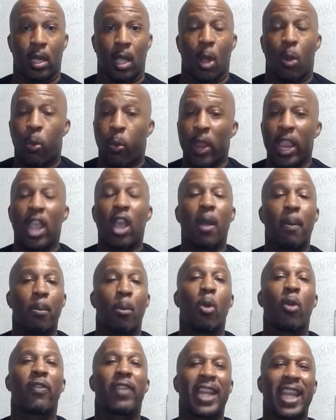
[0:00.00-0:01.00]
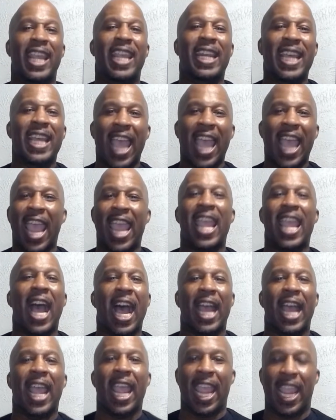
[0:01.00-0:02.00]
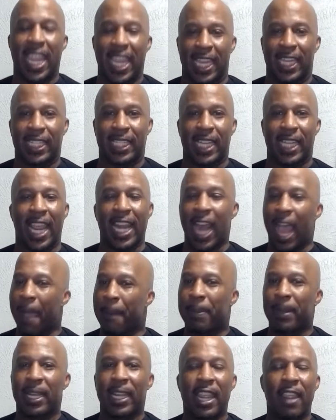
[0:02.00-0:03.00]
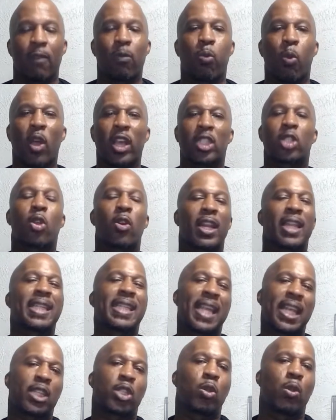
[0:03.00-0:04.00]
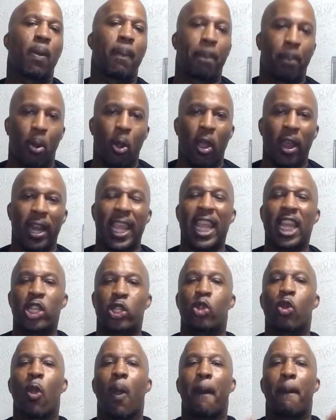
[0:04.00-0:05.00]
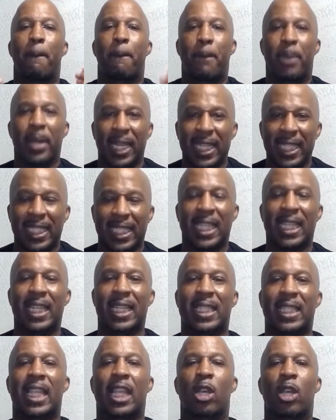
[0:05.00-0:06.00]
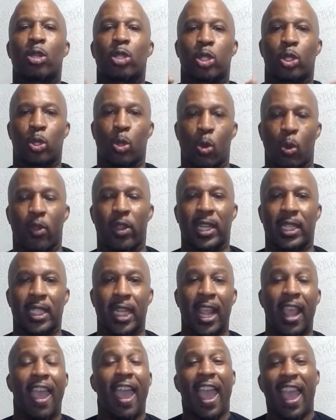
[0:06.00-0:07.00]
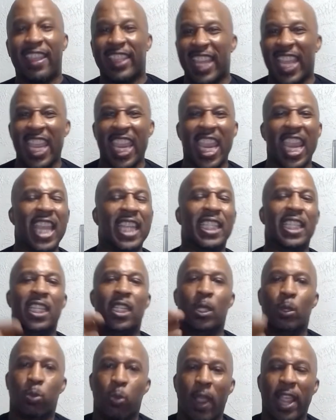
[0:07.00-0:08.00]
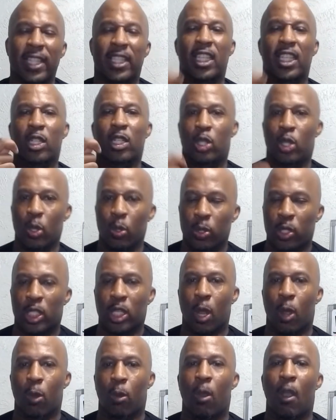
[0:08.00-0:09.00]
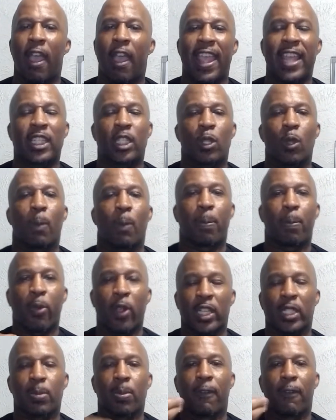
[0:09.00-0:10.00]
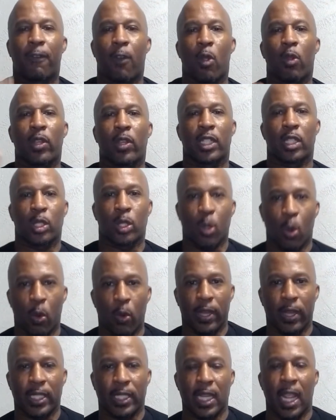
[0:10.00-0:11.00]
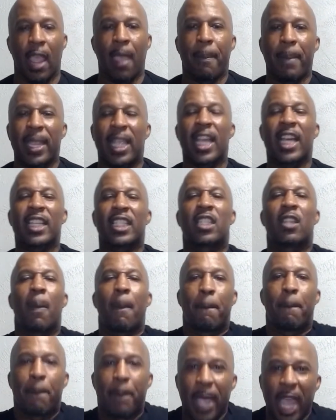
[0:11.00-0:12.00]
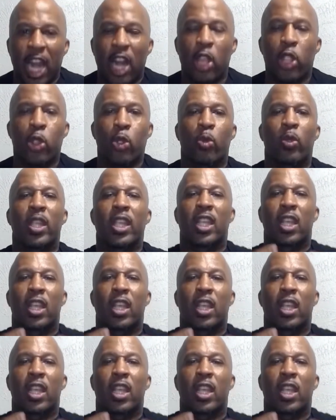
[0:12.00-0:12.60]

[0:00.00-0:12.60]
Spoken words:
We are moving in an AI age, and I believe what's going to set you apart is your ability to tell stories. And the easiest way to do so is through principle-focused stories, because the better you can